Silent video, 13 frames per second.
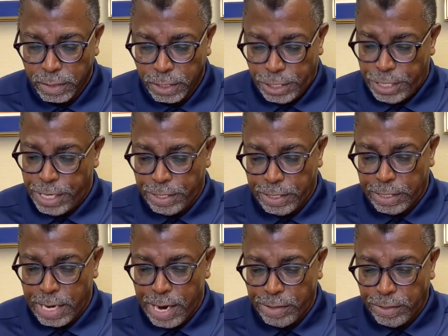Jesus
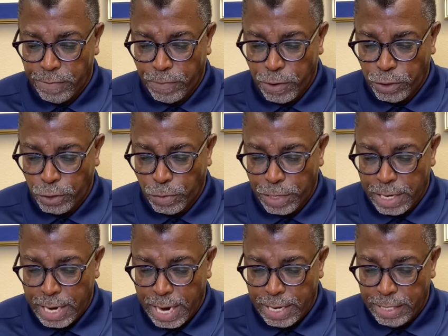answered, verse
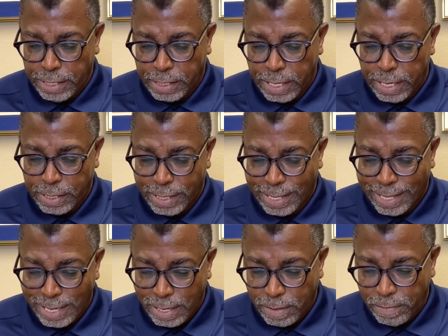29, and said to
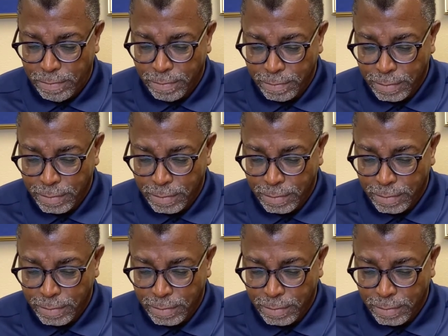them,